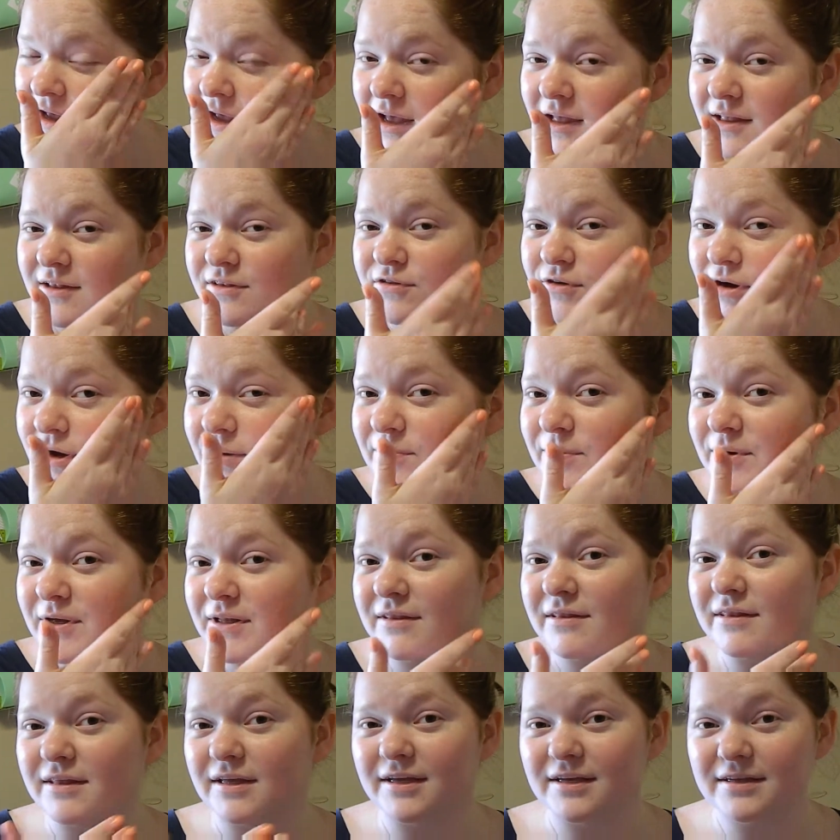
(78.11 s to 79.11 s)
And so I
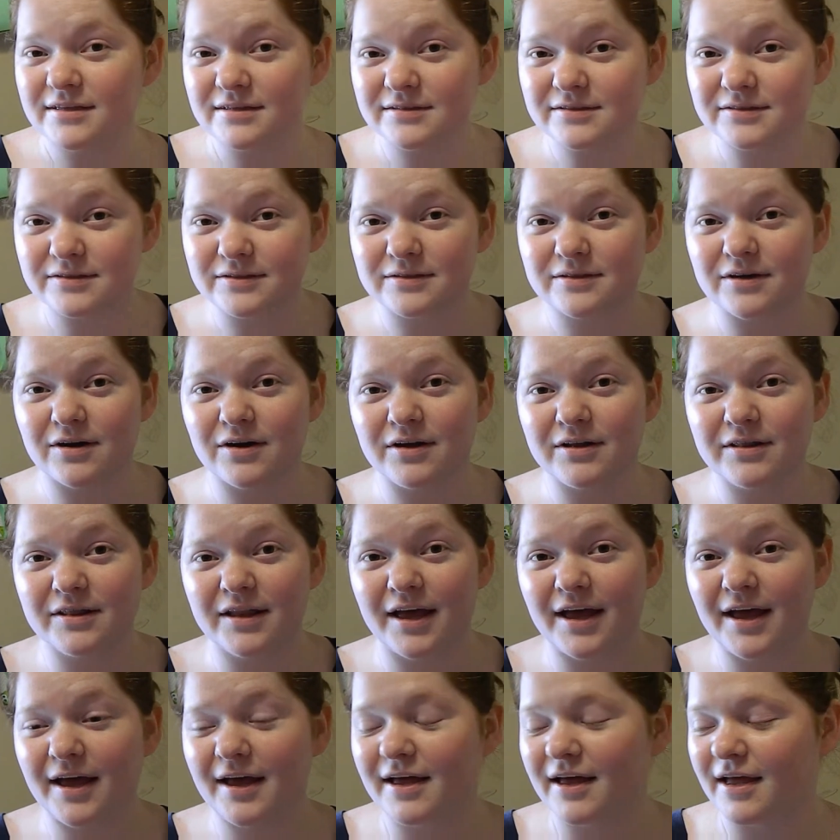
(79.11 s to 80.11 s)
put this on
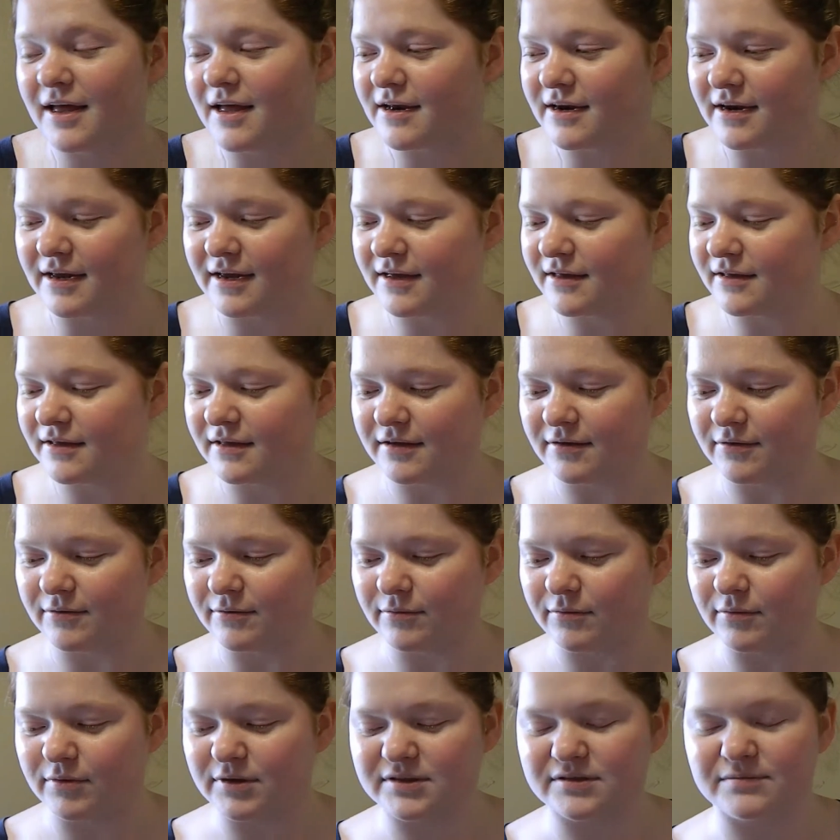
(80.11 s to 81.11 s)
that, and it
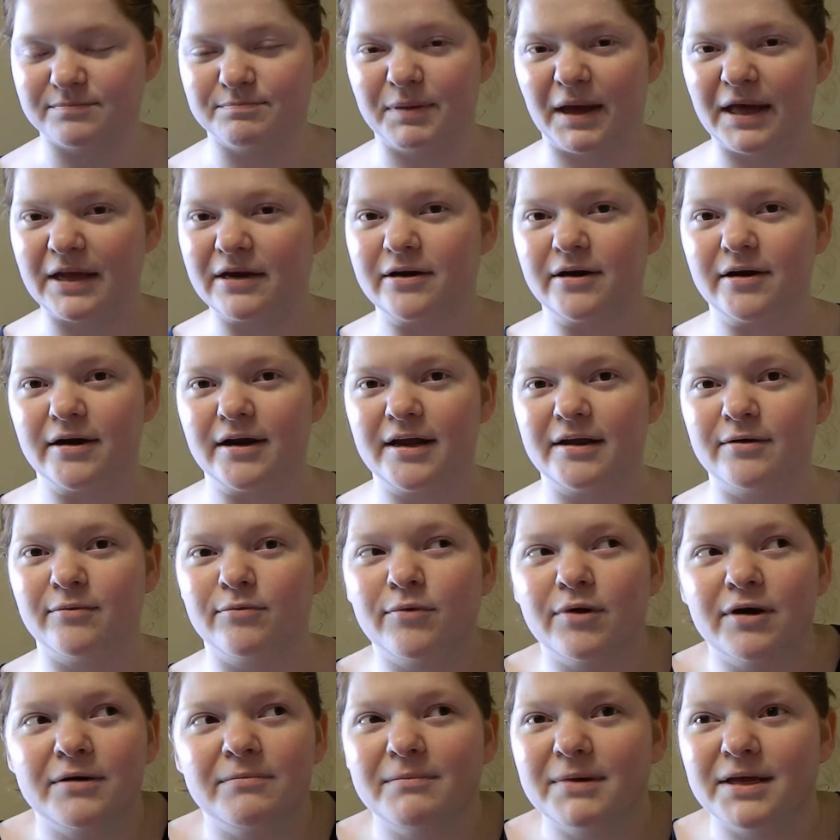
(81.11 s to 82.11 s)
was better in
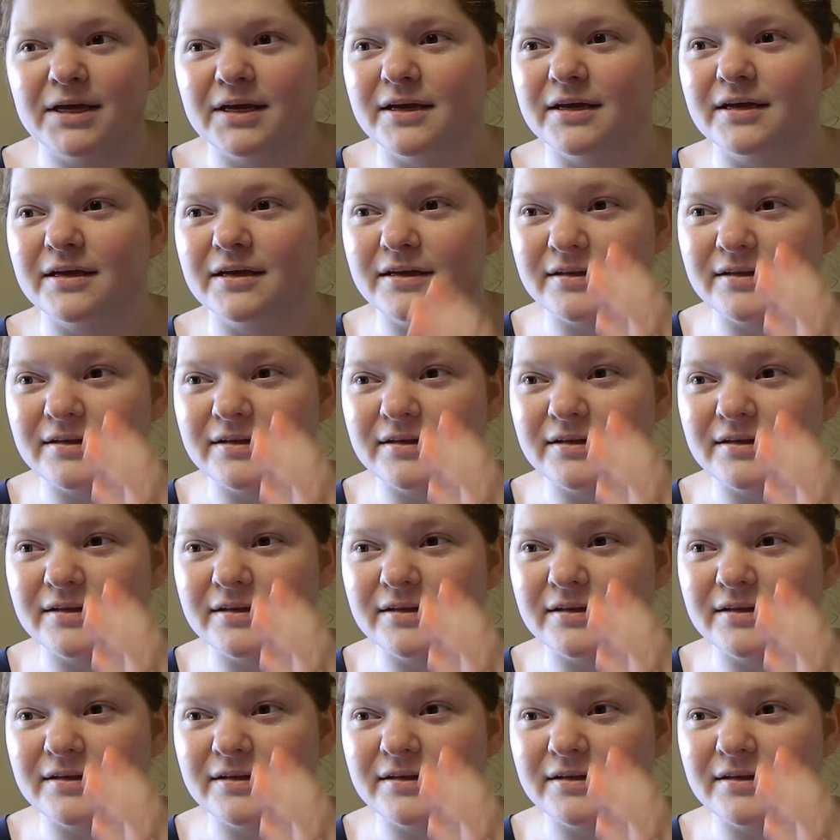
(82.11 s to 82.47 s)
1 minute.